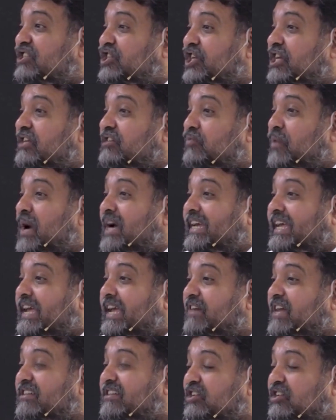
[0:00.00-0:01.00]
were given
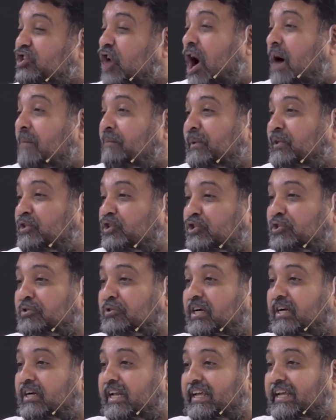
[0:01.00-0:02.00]
this
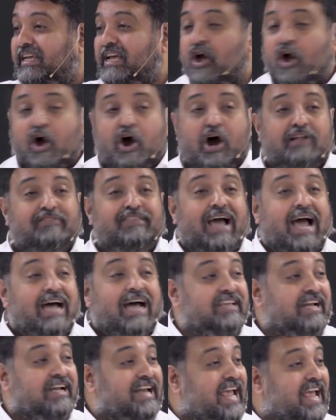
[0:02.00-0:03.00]
opportunity. All the other
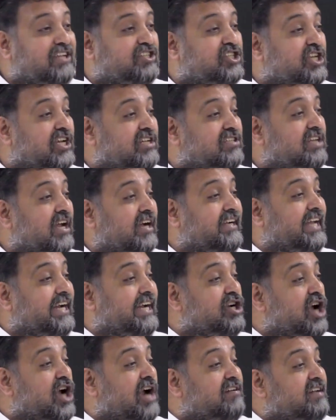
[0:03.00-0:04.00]
nations did
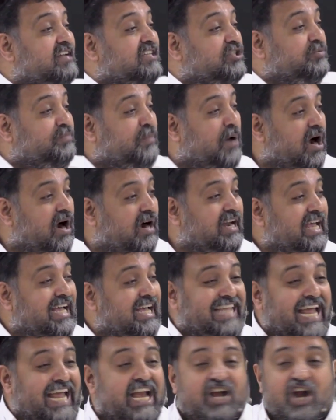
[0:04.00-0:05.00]
not respond. They
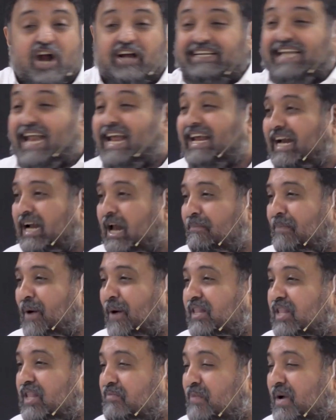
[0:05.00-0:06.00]
did not take it upon
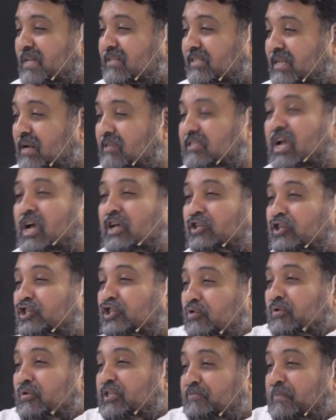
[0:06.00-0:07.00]
themselves. The
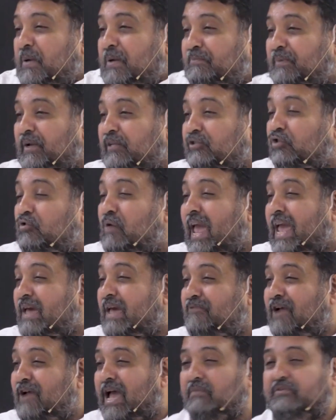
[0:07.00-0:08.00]
Jewish people, through
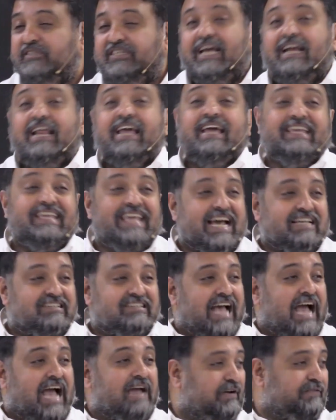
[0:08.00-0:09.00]
Abraham, said, "Yes, I
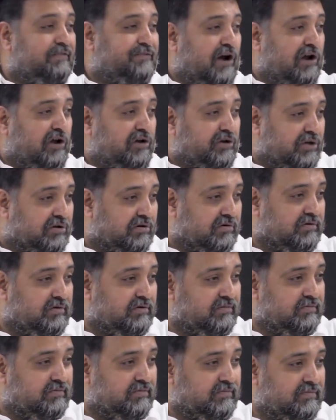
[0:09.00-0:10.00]
will follow you."
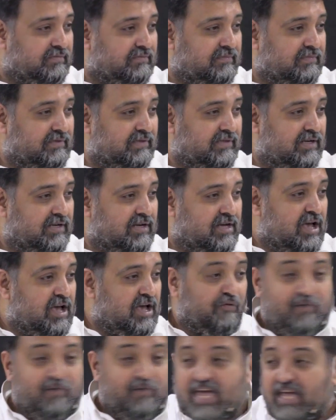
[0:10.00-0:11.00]

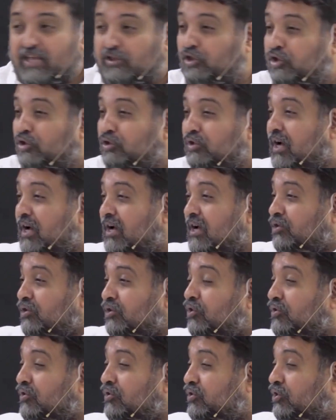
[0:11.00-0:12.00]
We, through
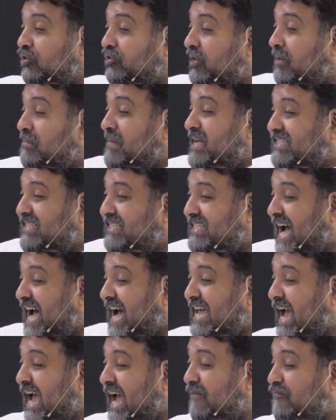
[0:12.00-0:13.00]
the Messiah
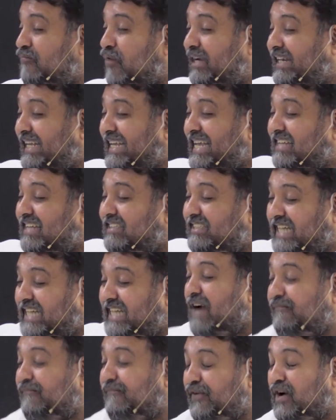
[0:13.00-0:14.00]
and what he has done for us,